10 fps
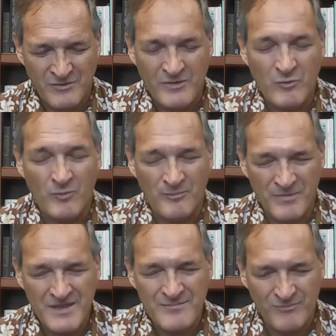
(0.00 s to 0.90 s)
we will
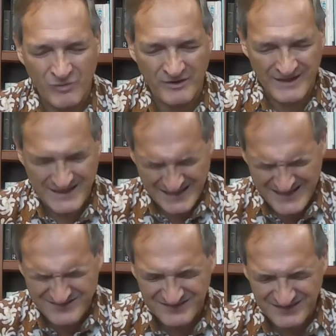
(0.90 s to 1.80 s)
be more
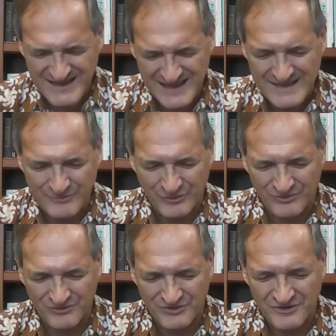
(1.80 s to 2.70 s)
easily
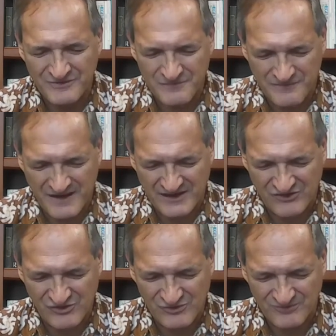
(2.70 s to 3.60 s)
able to
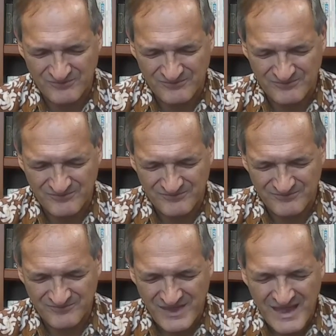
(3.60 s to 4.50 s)
find you.
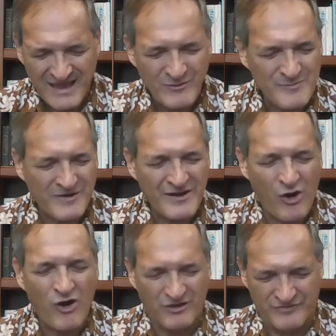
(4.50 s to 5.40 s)
And we pray
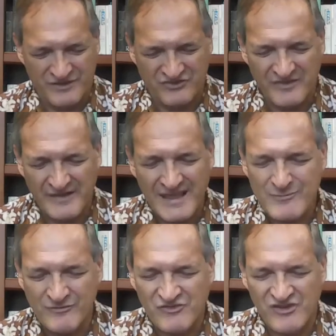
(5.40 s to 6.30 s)
all of this in the
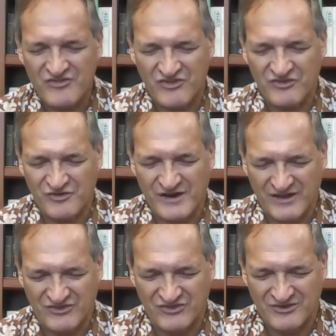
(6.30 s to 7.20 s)
name of Jesus
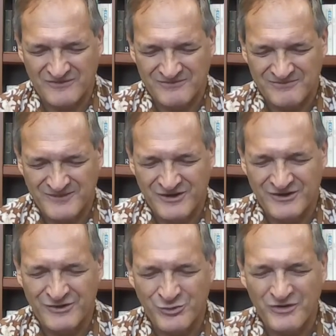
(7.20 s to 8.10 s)
Christ,
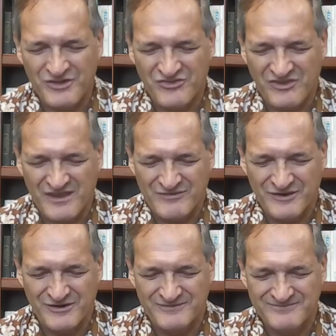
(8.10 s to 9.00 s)
our Lord and
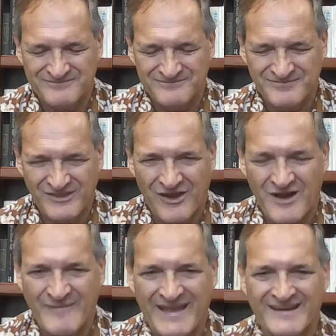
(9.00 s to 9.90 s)
Savior.
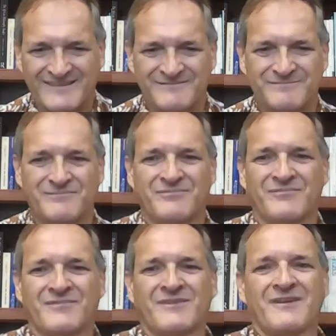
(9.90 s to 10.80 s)
Amen.
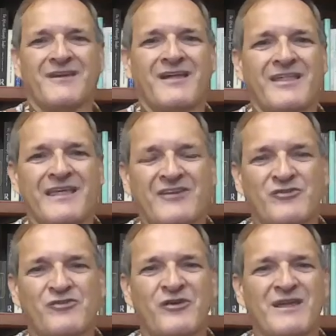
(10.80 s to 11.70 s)
Thanks
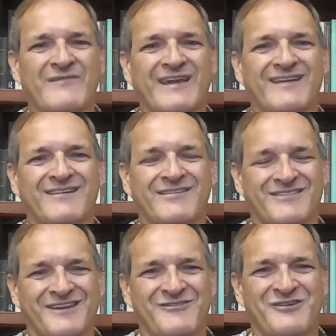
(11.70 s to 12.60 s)
for joining me.
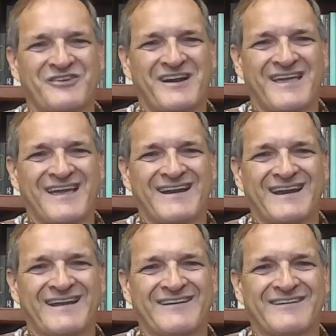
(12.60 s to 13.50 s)
We'll talk
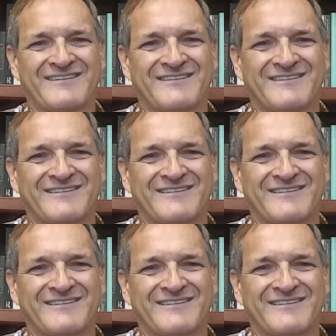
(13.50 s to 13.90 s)
again later.